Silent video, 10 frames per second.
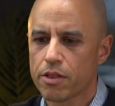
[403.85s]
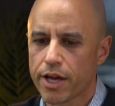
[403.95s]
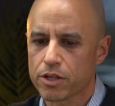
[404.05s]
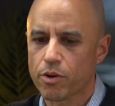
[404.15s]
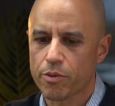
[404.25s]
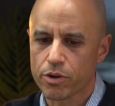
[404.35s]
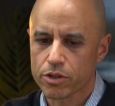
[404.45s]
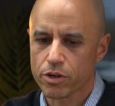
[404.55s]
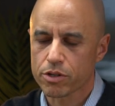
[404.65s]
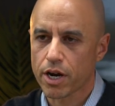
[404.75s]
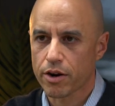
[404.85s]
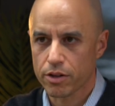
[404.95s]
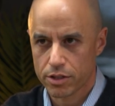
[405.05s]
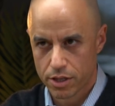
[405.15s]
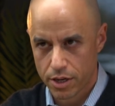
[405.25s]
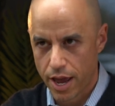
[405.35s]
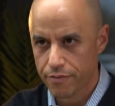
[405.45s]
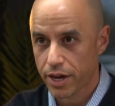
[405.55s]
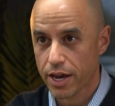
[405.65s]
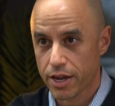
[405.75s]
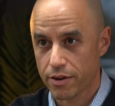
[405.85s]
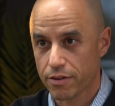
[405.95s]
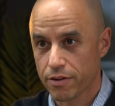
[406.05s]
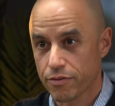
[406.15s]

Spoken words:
That's why we're so tireless in advocating